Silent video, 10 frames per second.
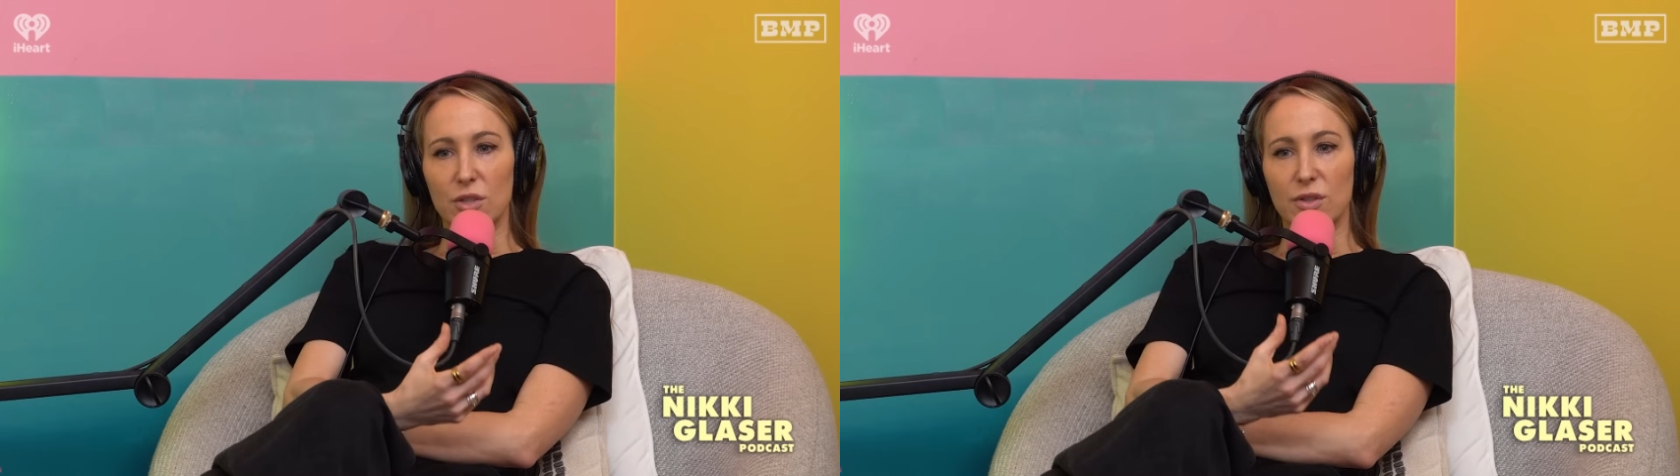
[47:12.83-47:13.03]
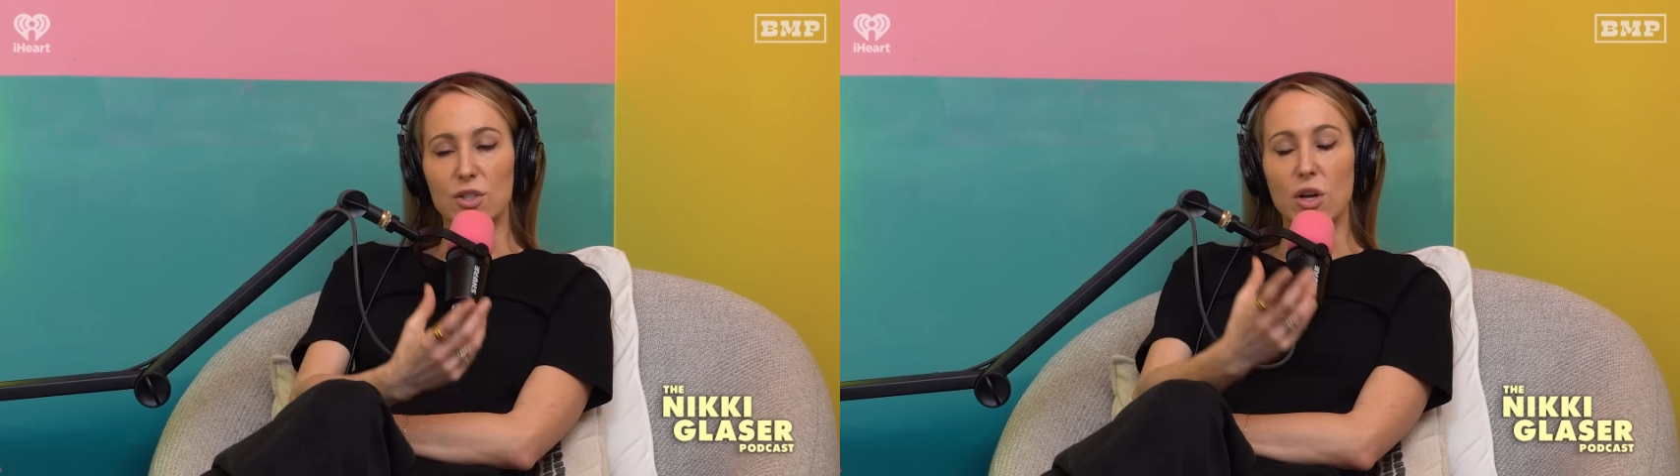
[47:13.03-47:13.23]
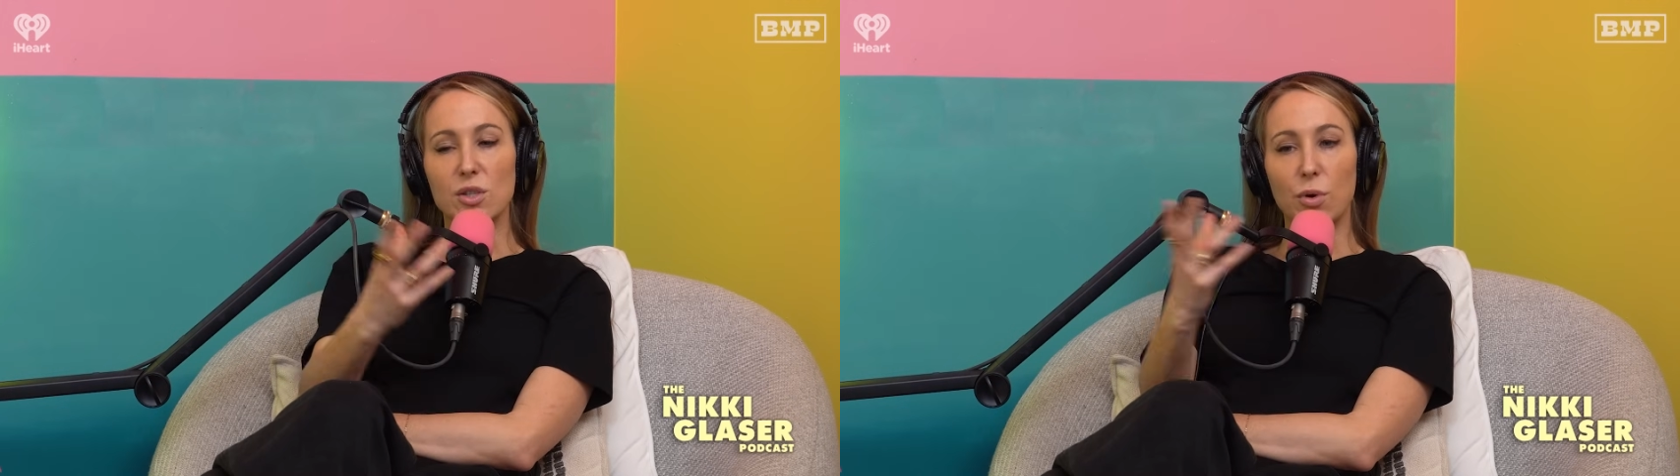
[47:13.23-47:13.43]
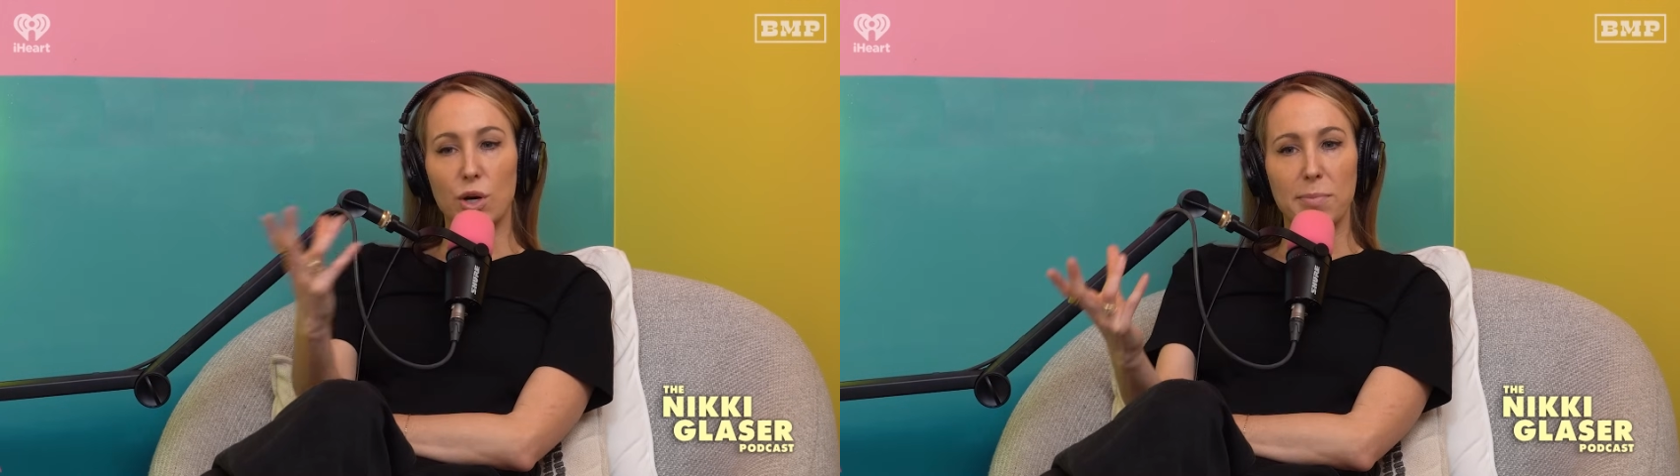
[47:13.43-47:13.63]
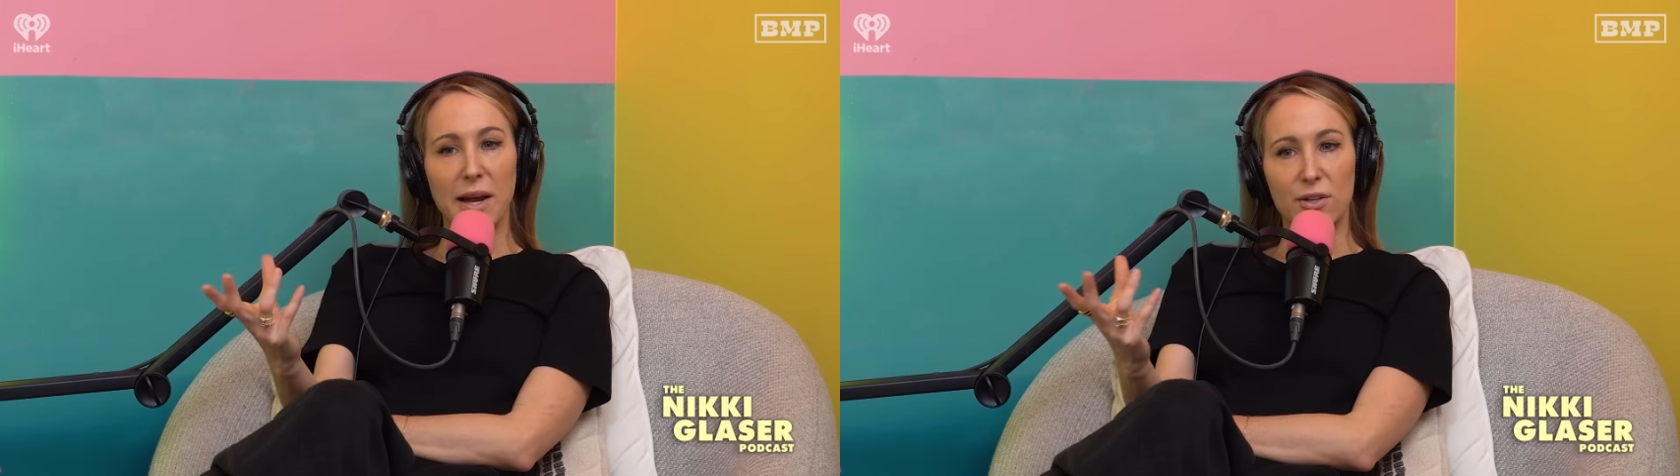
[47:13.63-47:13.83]
there's also
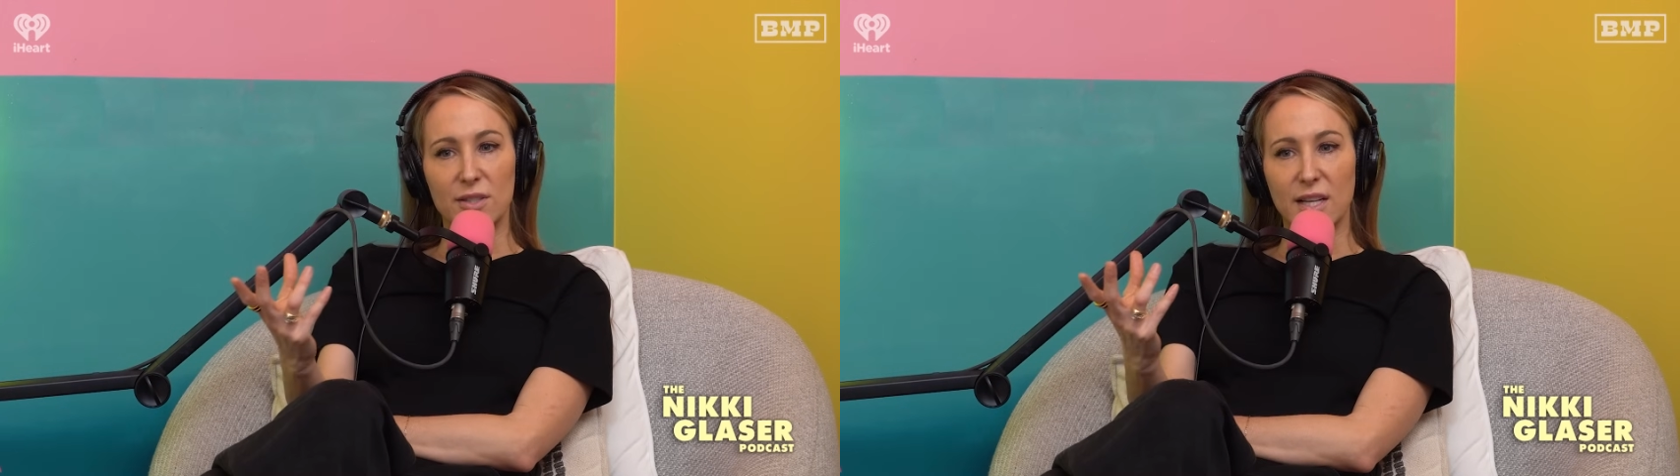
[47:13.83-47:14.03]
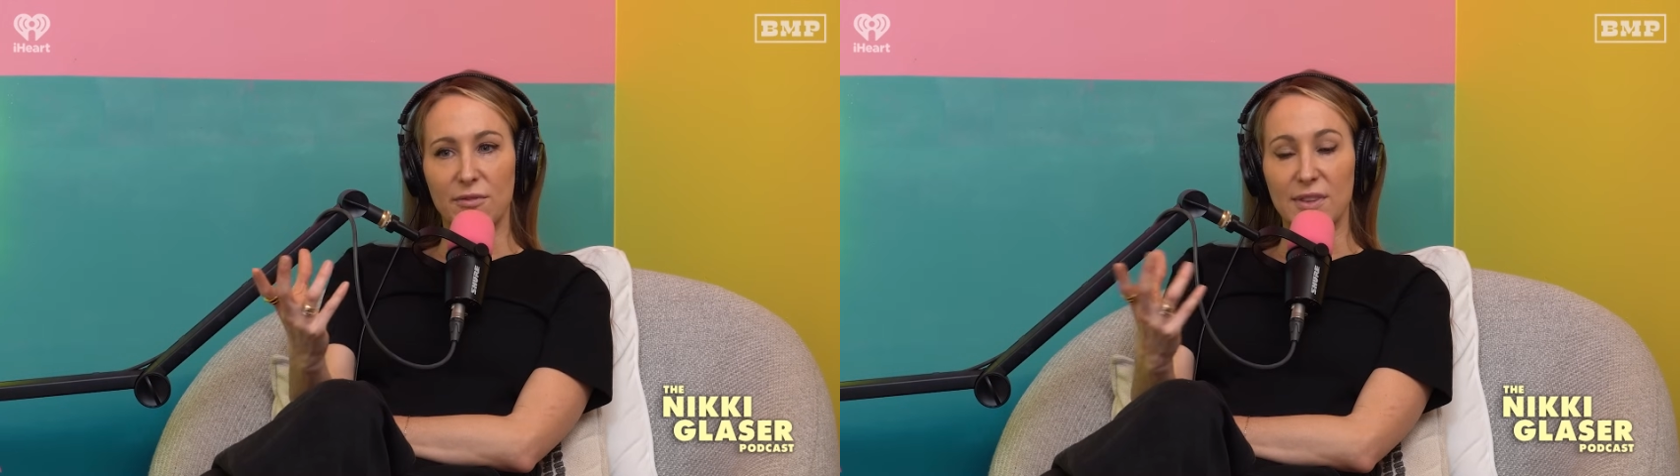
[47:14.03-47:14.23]
her by herself,